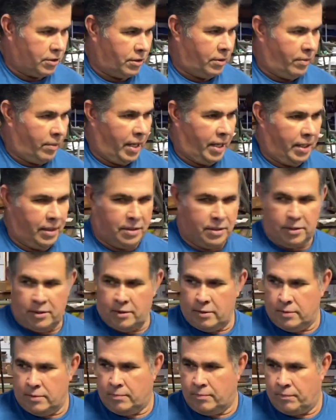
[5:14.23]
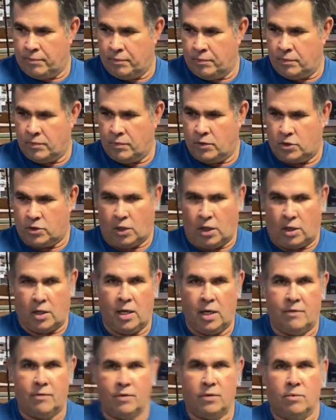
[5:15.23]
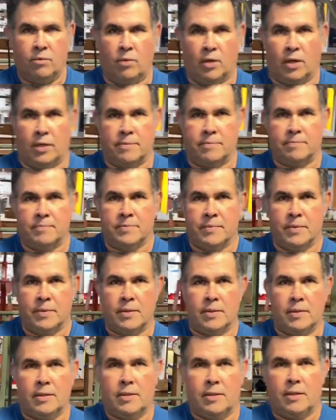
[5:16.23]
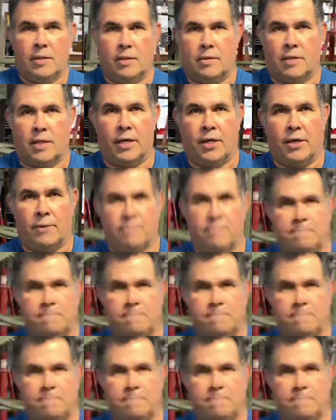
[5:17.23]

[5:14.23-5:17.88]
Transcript: to ready to start covering the wing. Thank you.